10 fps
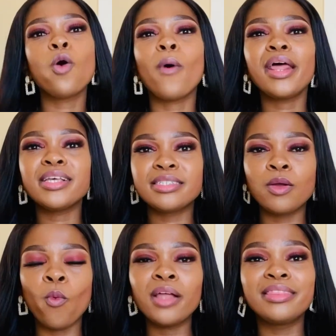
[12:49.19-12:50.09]
So
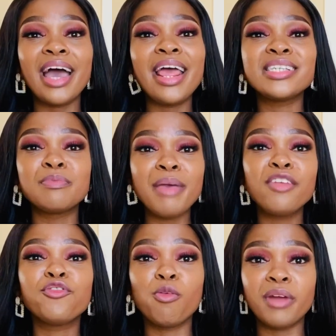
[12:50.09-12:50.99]
what that has
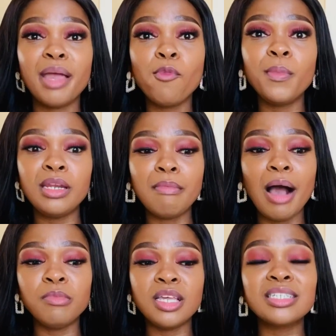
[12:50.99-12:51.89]
meant for Naibo
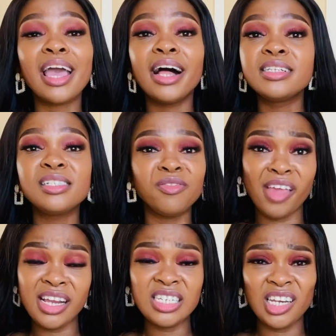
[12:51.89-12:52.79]
Minibam is
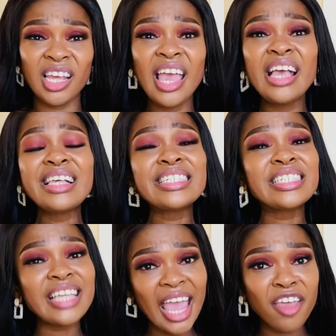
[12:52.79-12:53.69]
cultivating
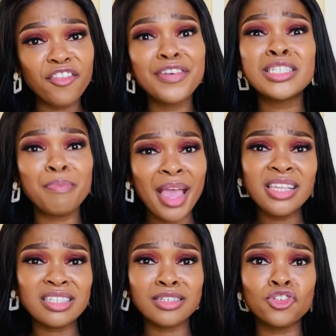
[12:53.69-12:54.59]
safe
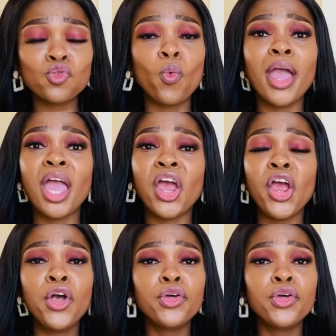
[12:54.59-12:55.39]
spaces where,